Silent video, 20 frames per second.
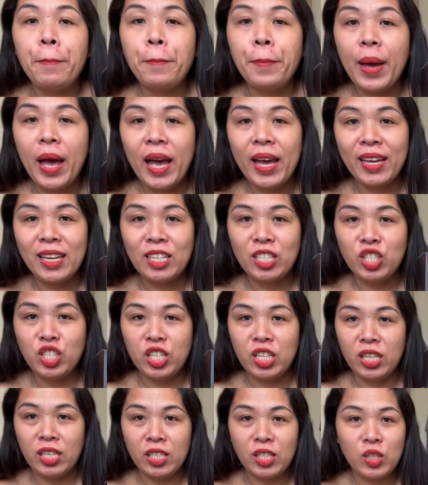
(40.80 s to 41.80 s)

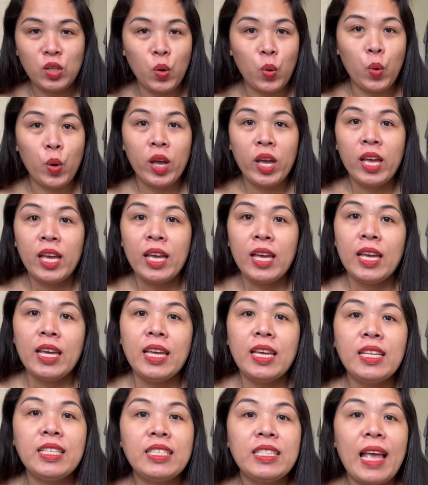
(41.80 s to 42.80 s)
packaging. So
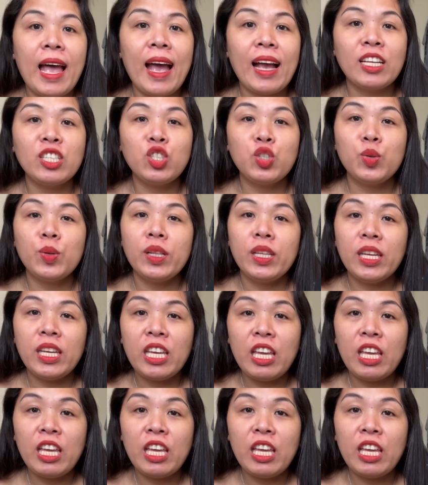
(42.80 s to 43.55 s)
it's actually